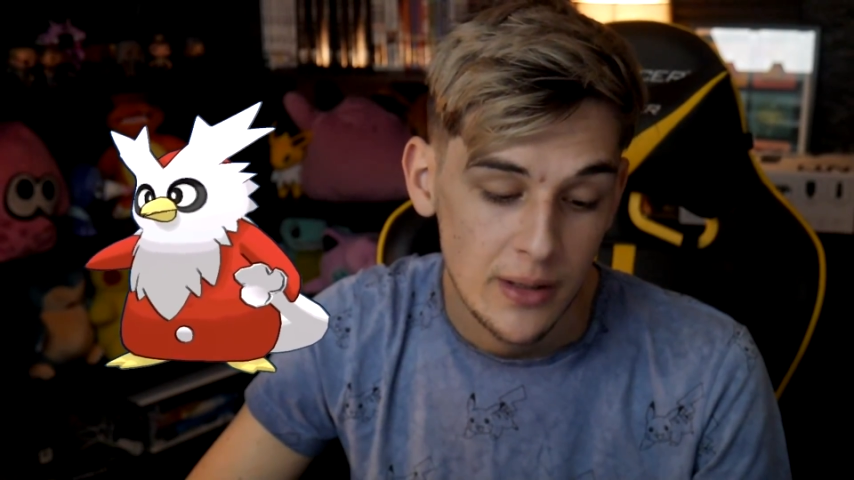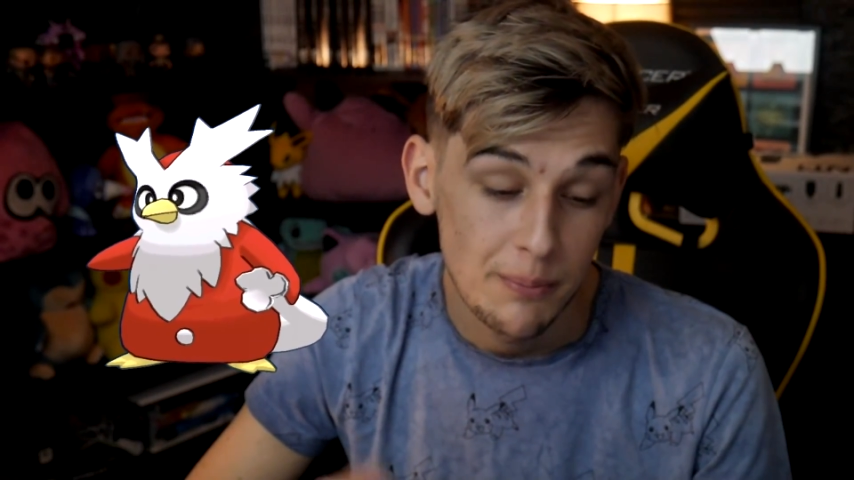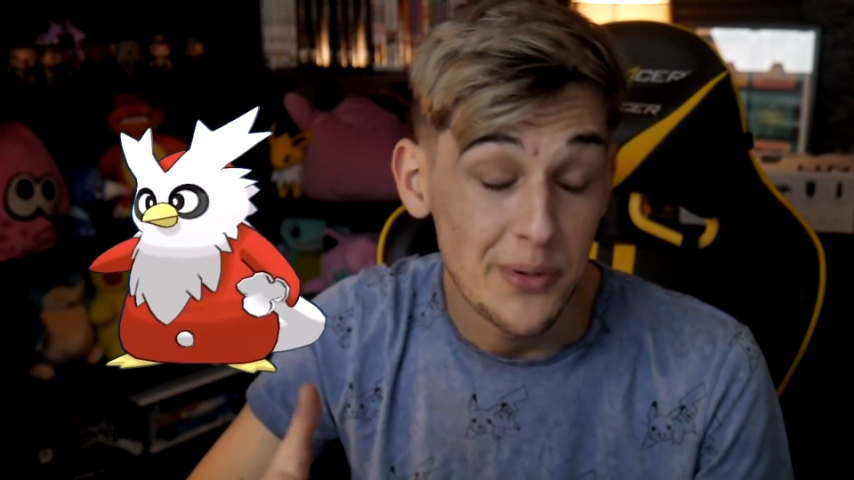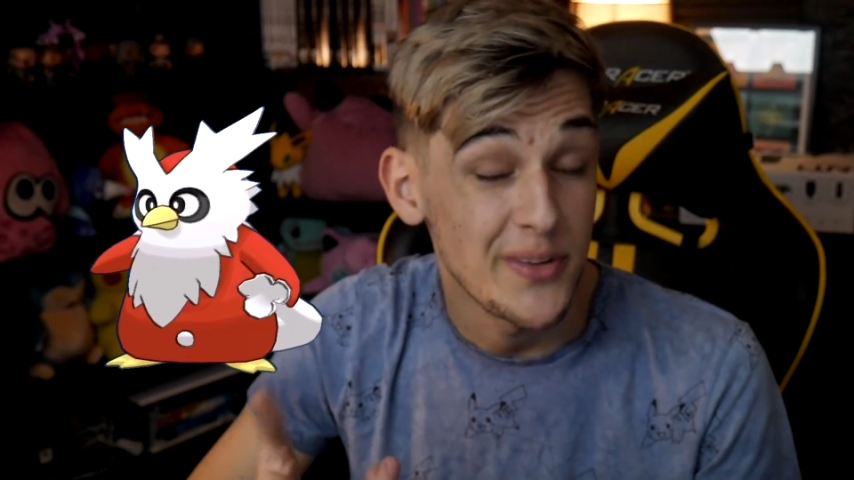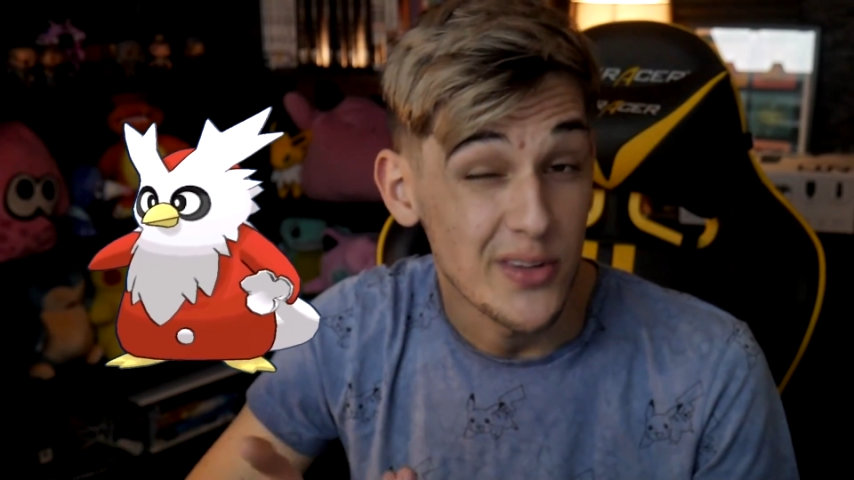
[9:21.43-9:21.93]

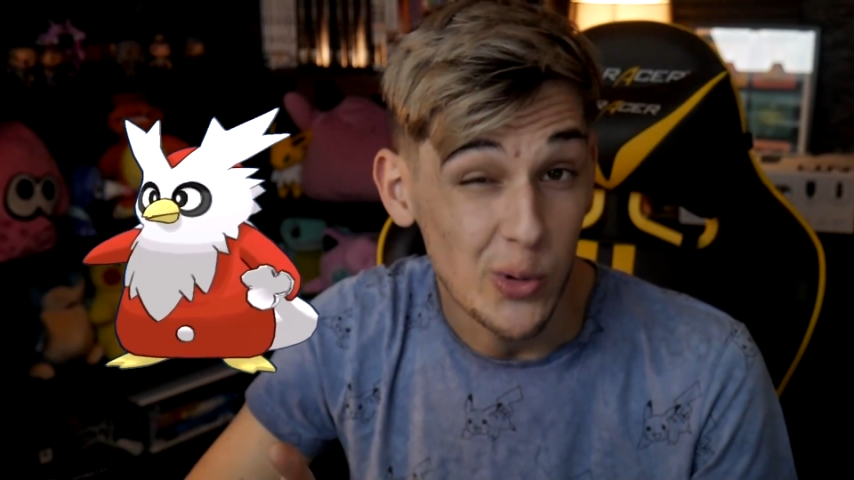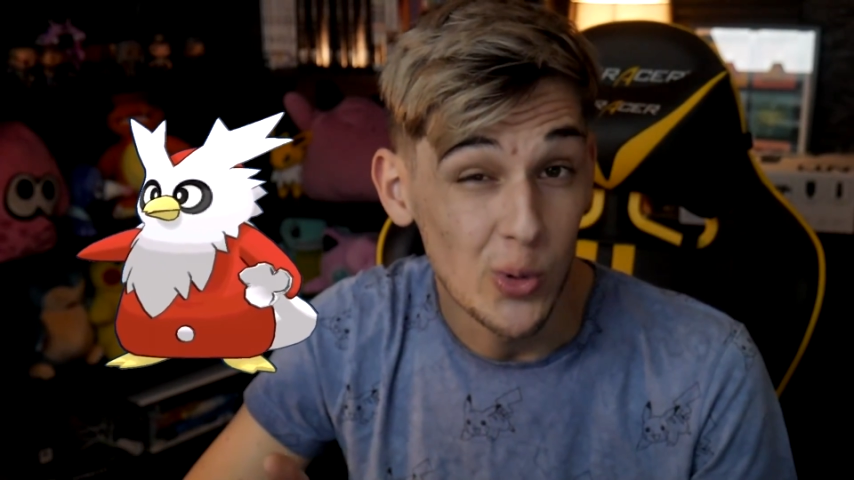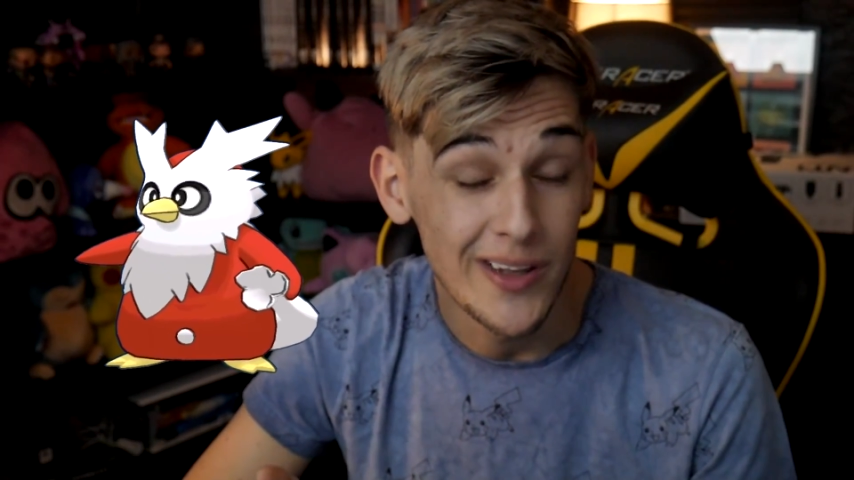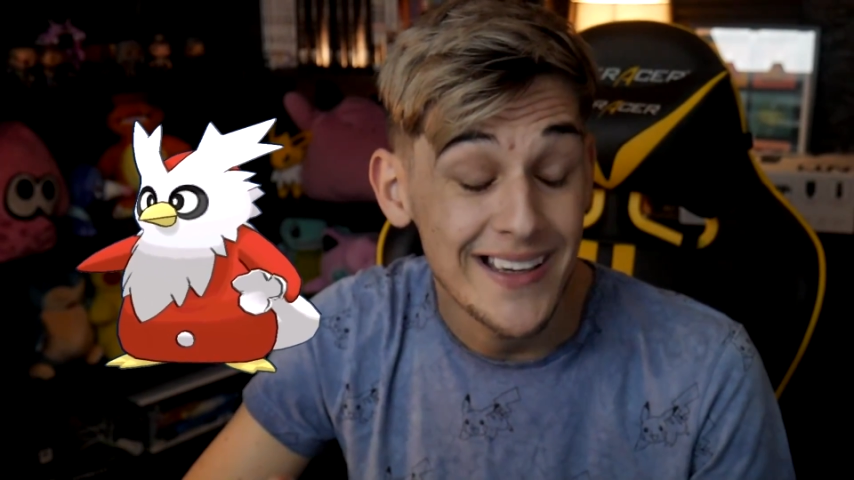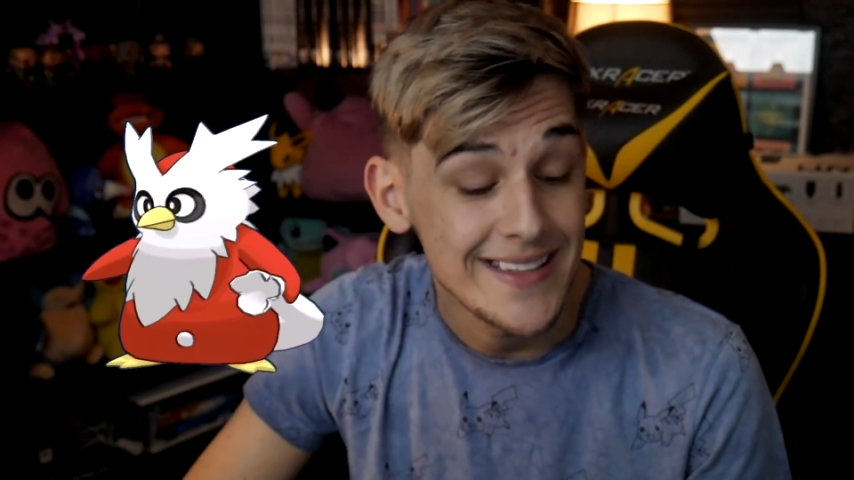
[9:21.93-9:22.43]
but it's a cool
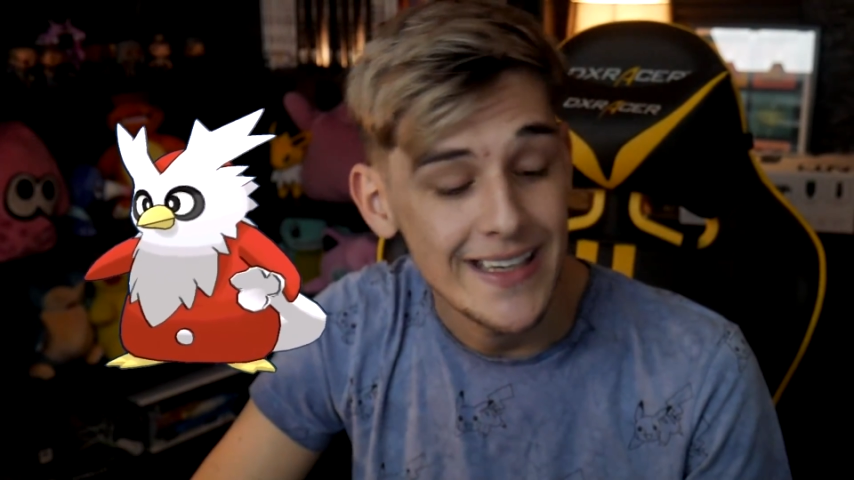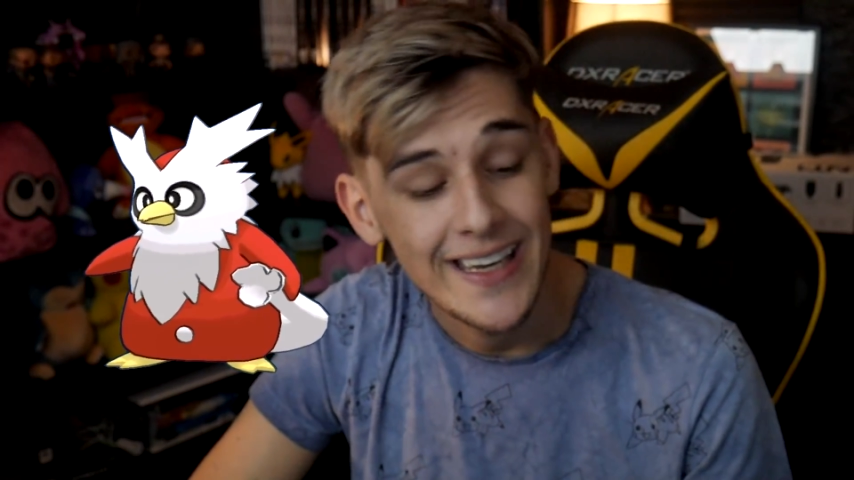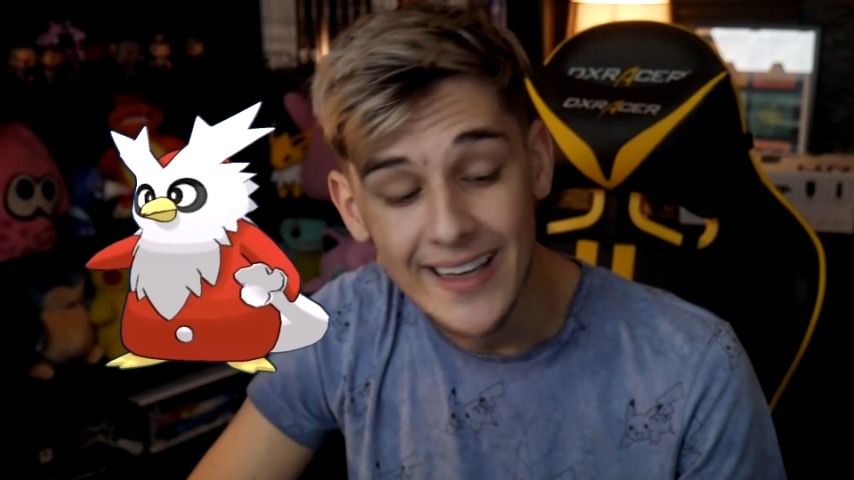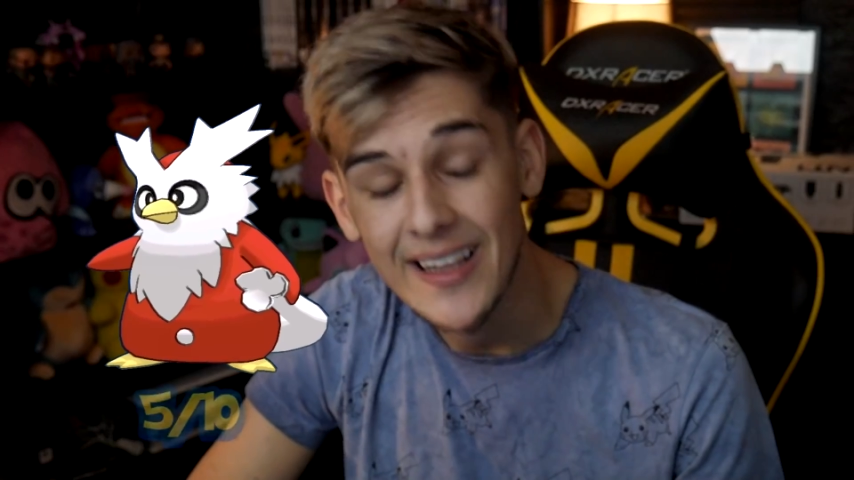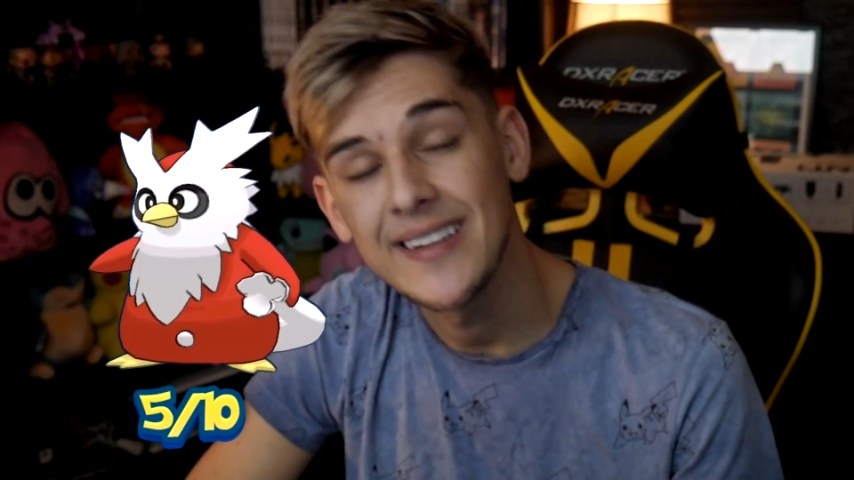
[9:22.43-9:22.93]
idea and I
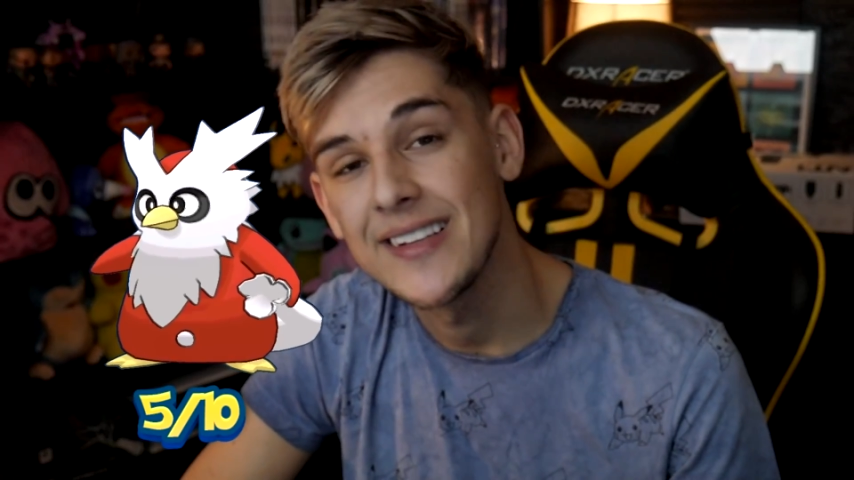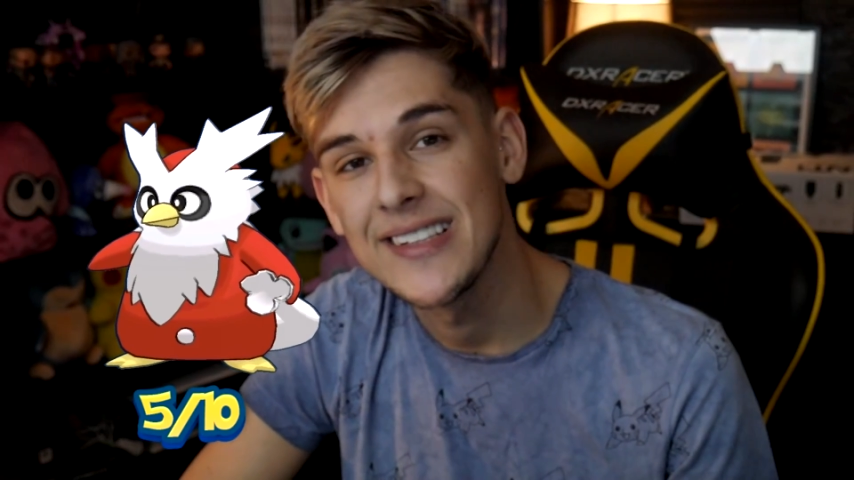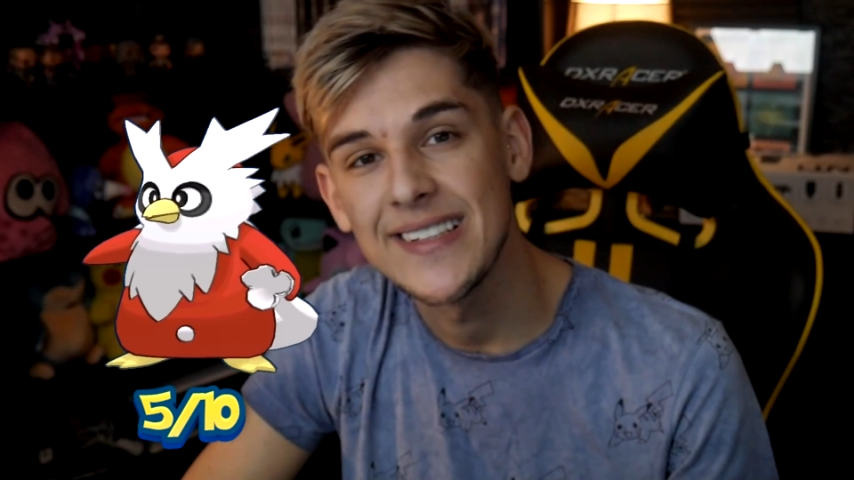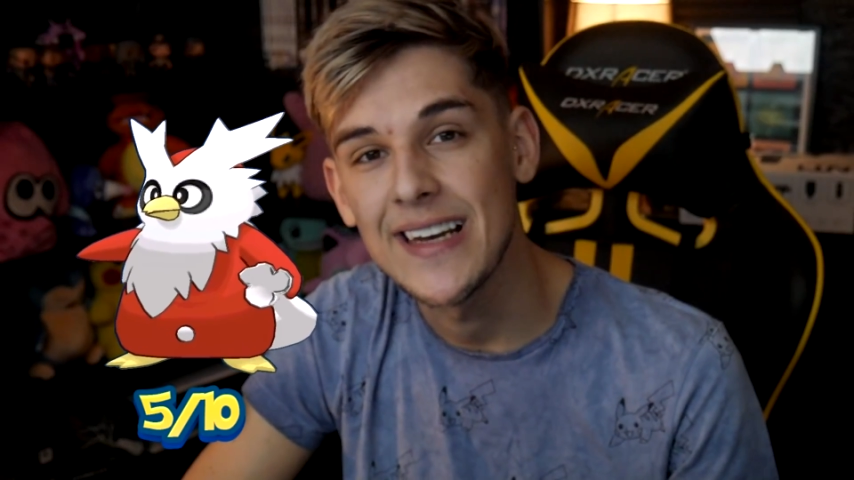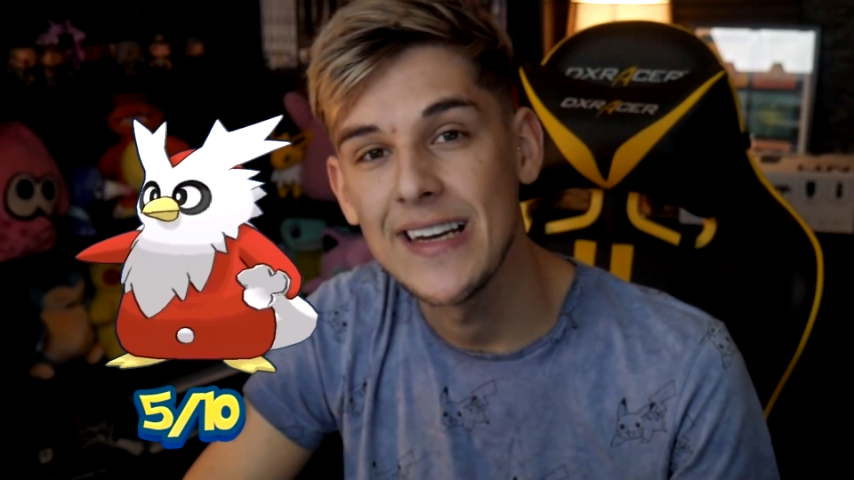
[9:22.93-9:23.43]
like the
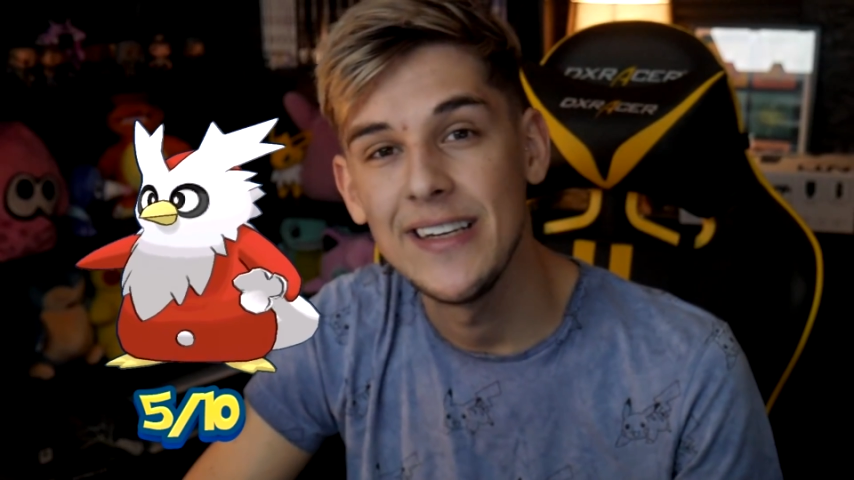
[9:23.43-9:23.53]
design